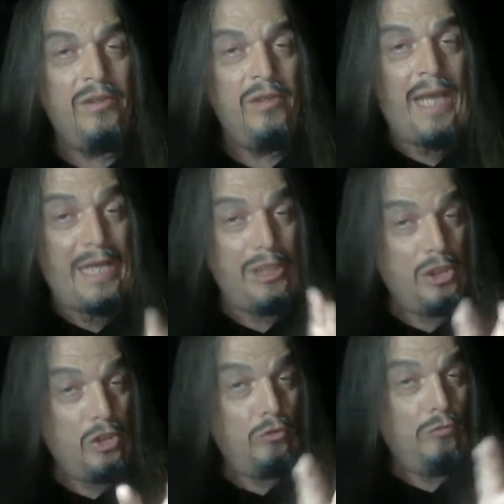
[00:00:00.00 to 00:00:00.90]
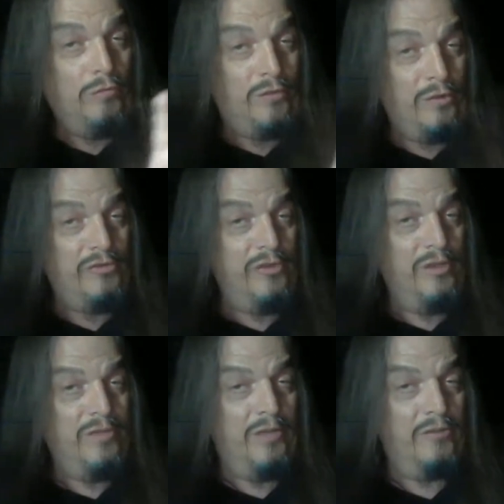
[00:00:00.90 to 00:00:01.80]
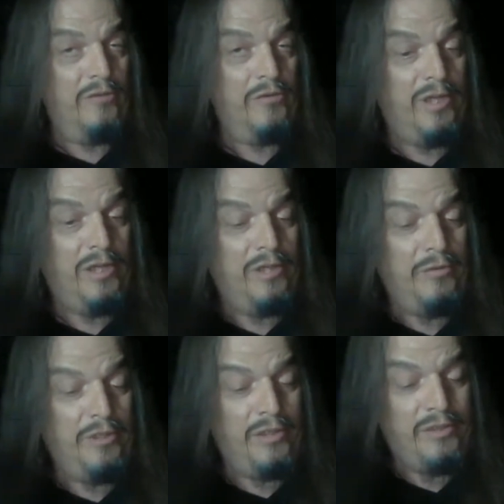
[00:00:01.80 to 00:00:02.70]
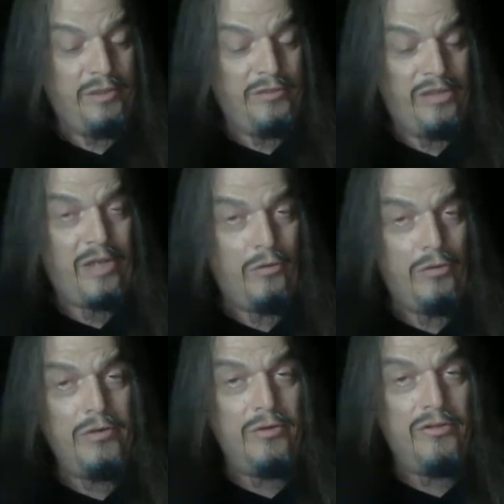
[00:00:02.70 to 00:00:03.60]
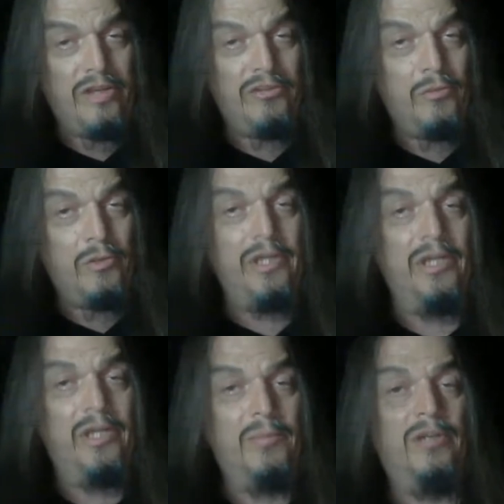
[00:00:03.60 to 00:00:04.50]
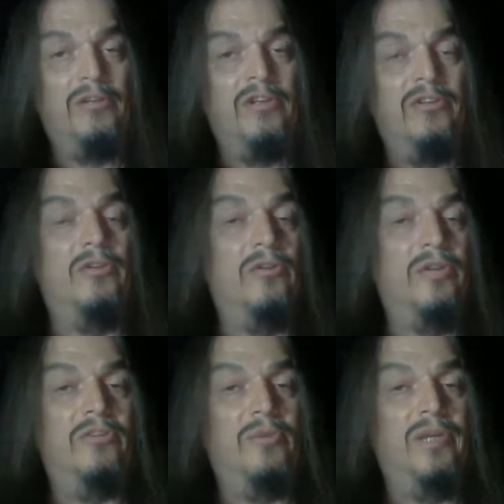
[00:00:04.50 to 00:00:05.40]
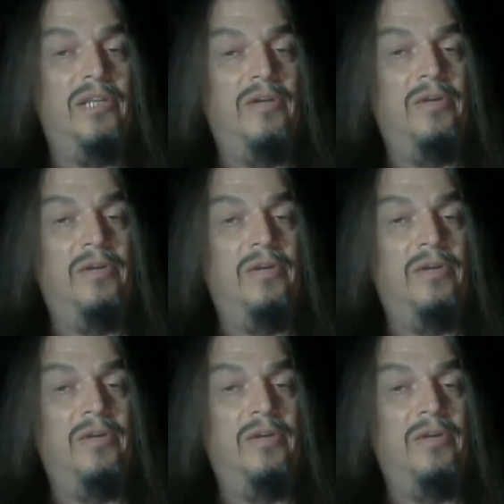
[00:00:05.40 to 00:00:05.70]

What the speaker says: a new version of dinosaurs, and I know that Jack Horner is actually working on a project to do this right now,